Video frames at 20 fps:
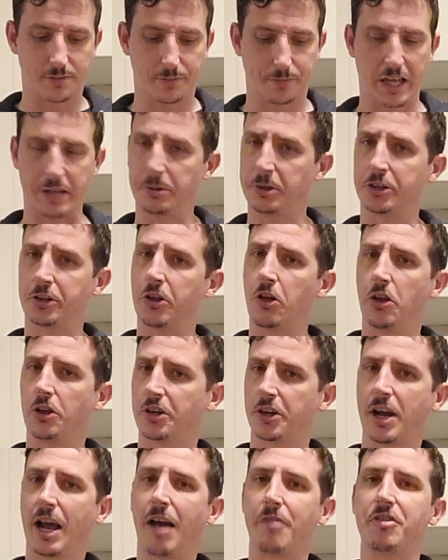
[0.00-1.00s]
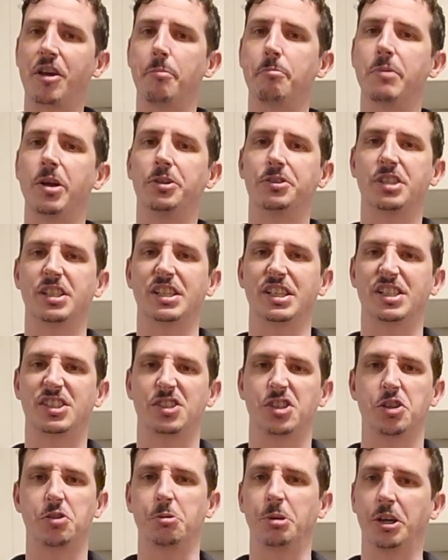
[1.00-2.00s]
it will no longer have that meltiness
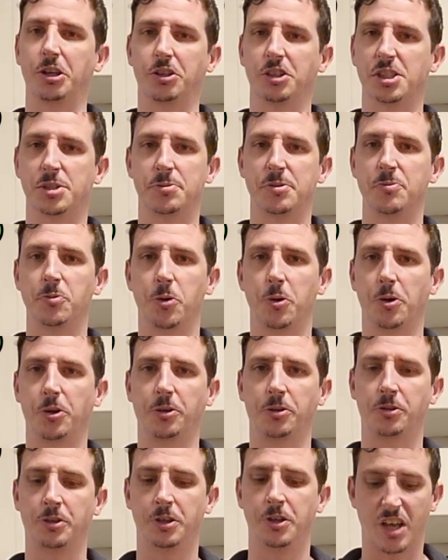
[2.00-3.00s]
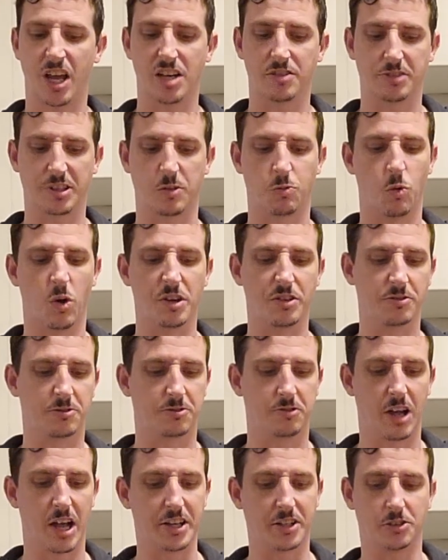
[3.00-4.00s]
to it. It'll just be more kind of like one
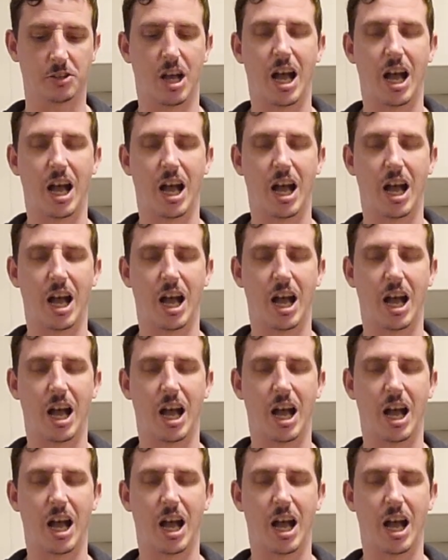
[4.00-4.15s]
final